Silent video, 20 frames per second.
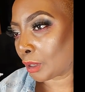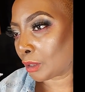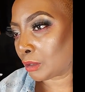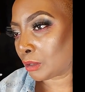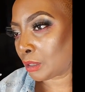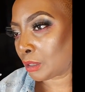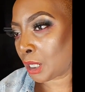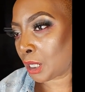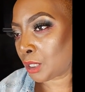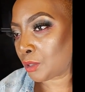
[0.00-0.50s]

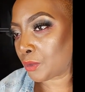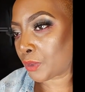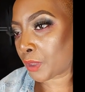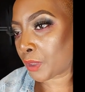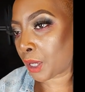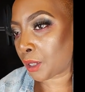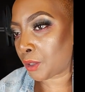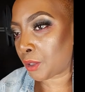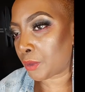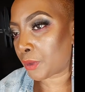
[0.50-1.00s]
thank you,
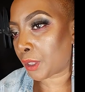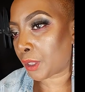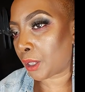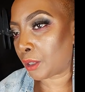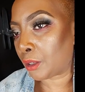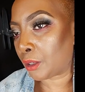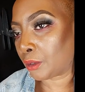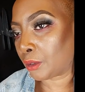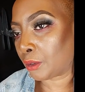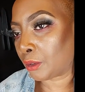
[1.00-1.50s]
thank you,
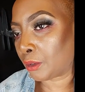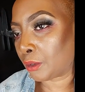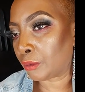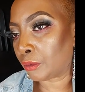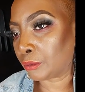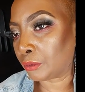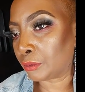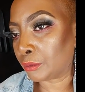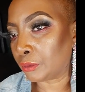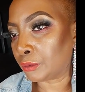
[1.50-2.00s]
thank you.
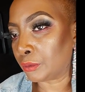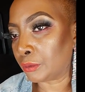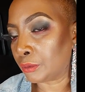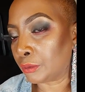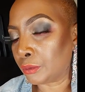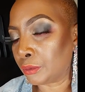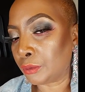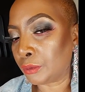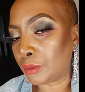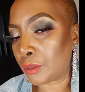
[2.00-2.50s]

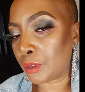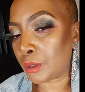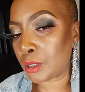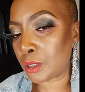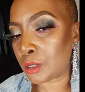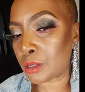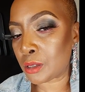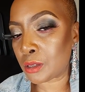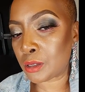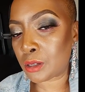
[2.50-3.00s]

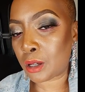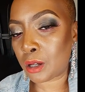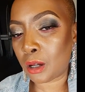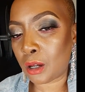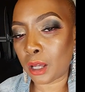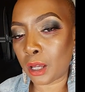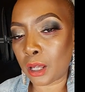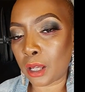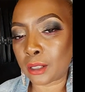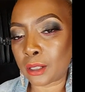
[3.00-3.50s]
This is
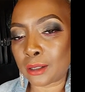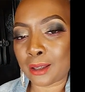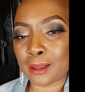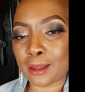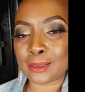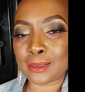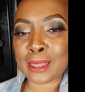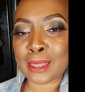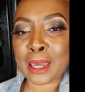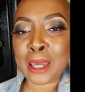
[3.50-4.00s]
good. Uh,
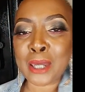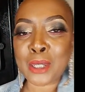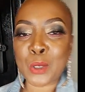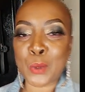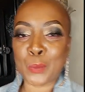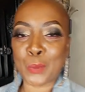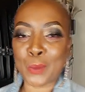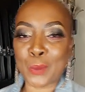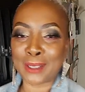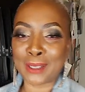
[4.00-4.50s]
thank you,
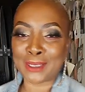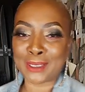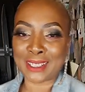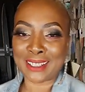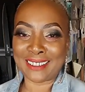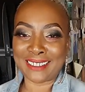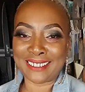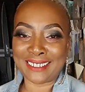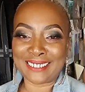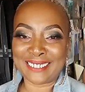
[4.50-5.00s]

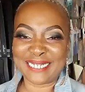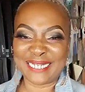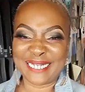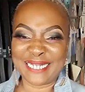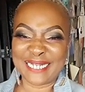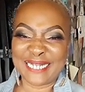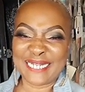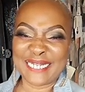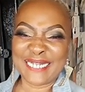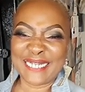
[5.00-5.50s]
Bridget.
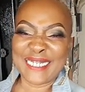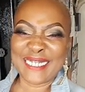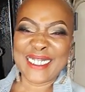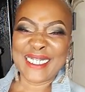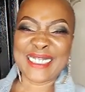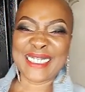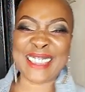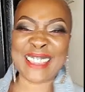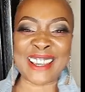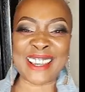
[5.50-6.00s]

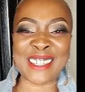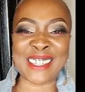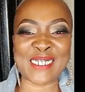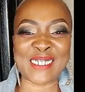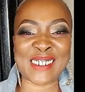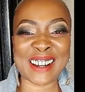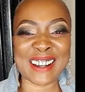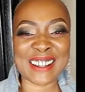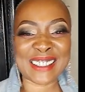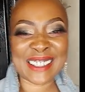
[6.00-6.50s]
Thank you,
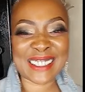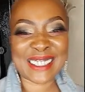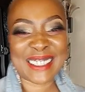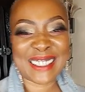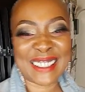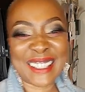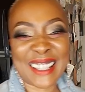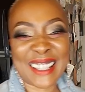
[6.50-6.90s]
cousin